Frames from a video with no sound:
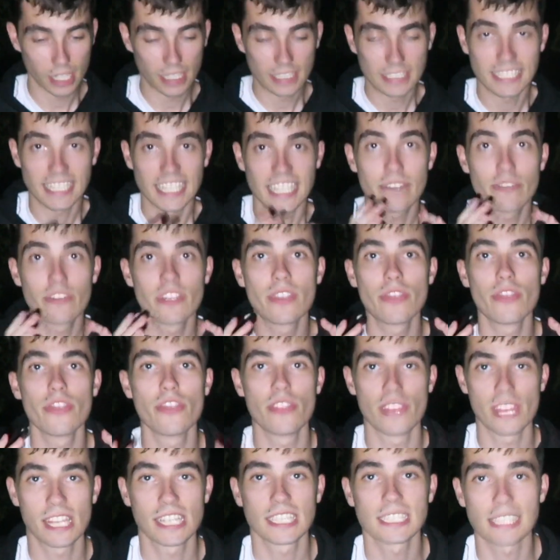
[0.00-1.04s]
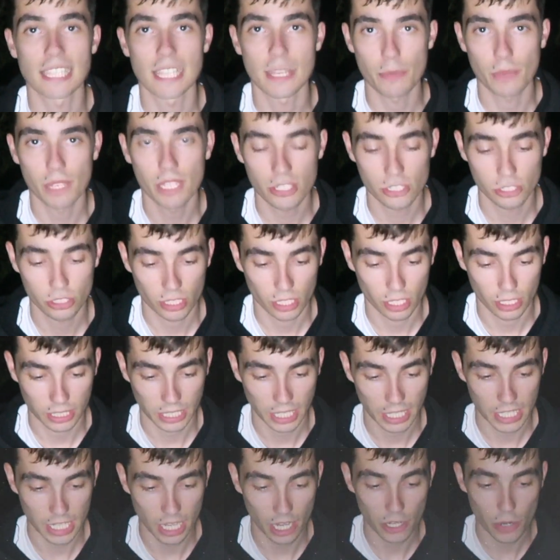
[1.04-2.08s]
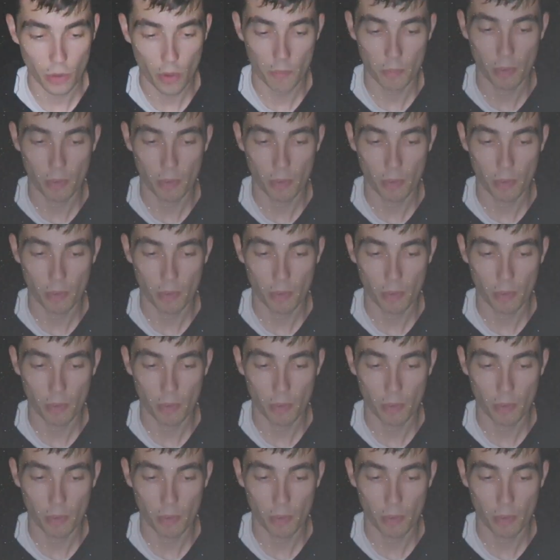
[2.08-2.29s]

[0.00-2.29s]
So even in this image, okay, I know it